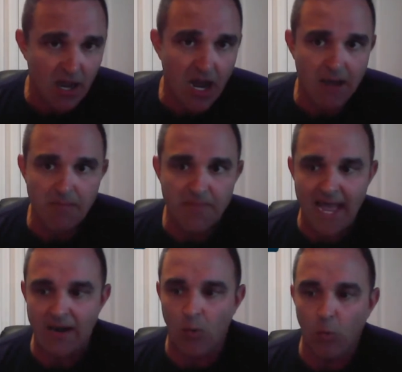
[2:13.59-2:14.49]

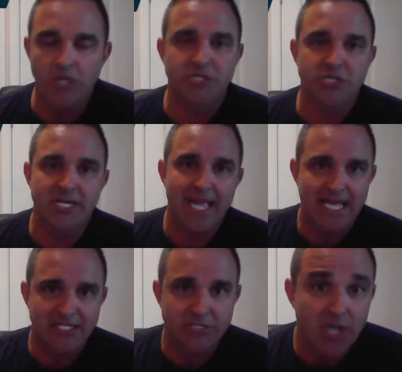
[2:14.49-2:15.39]
that what she
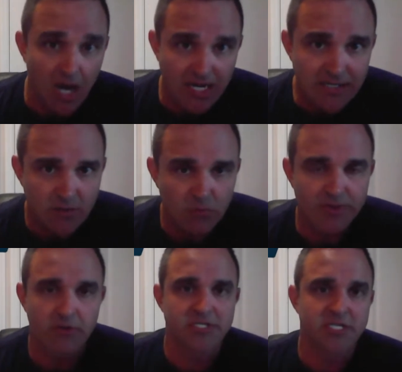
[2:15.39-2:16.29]
has done with
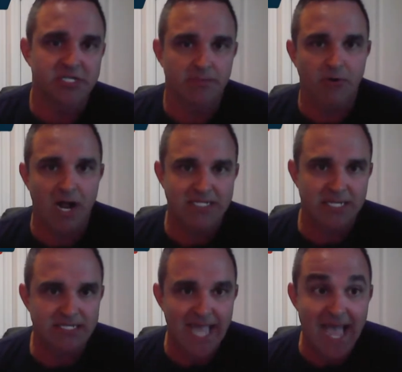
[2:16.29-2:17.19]
her decision
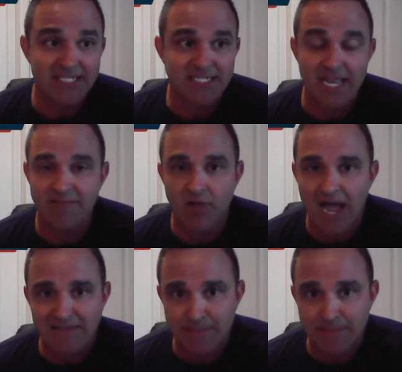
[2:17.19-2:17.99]
process has saved lives,